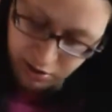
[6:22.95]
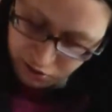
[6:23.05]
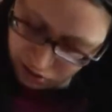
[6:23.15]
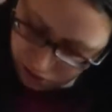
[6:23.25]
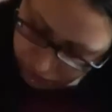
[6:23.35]

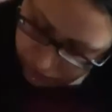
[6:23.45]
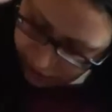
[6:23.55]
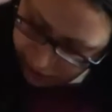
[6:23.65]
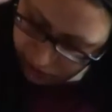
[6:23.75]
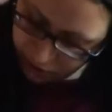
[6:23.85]
just love
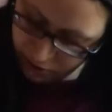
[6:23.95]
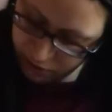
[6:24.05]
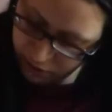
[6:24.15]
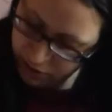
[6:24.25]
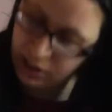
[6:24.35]

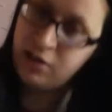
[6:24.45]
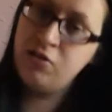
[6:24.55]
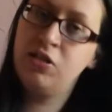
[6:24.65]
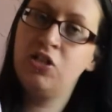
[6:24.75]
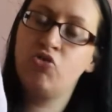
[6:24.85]
the
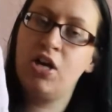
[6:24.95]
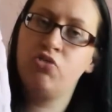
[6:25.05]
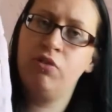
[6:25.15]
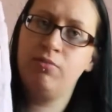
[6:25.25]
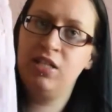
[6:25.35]
distressed
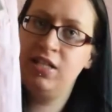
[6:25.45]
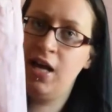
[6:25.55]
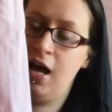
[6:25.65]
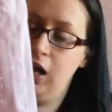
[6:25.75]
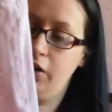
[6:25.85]
ripped
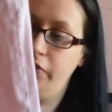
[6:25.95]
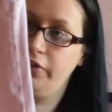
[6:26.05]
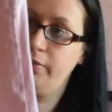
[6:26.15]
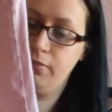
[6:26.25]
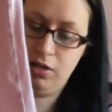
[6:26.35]
detail on
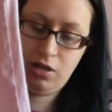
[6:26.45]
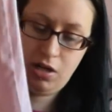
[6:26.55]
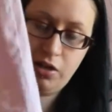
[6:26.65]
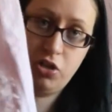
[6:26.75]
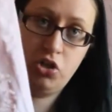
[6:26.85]
them.
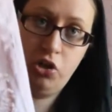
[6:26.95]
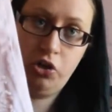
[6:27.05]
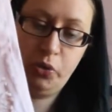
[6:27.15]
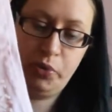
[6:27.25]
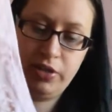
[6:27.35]
And the turn
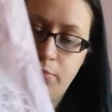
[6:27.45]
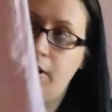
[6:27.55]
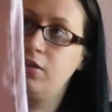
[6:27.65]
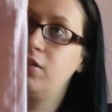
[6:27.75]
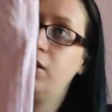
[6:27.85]
up at the
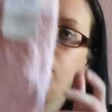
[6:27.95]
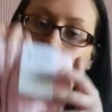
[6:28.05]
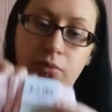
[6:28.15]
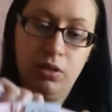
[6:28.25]
bottom.